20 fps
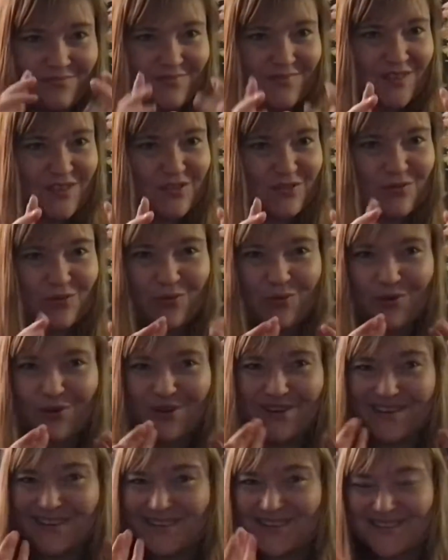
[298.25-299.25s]

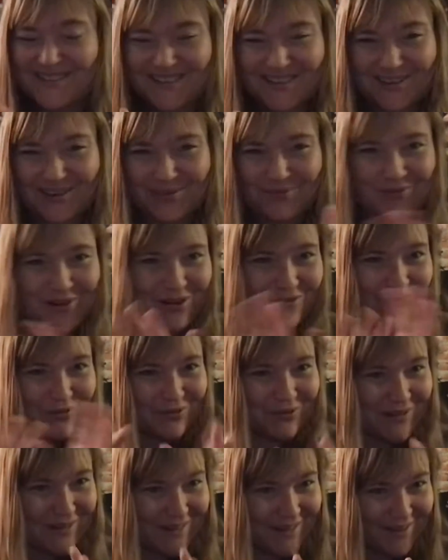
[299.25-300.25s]
snore, whatever we're
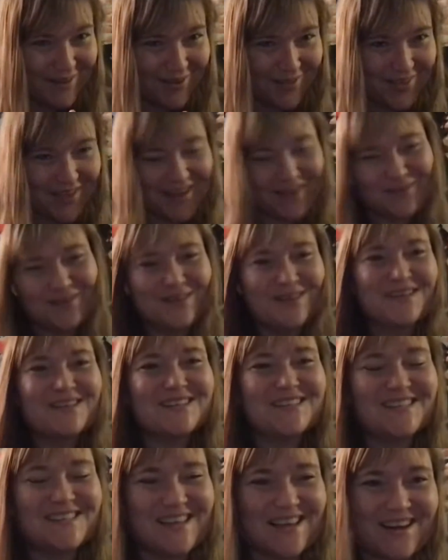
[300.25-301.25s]
going to call that
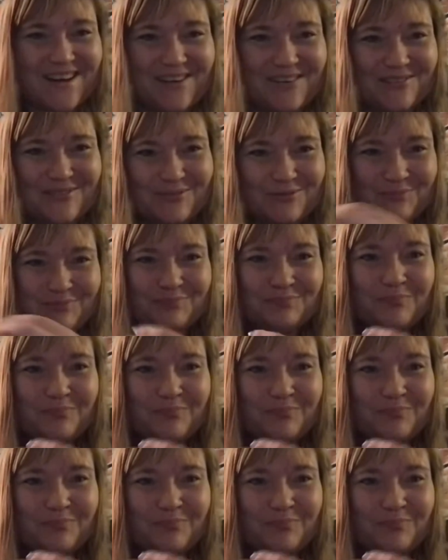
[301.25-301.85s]
sound.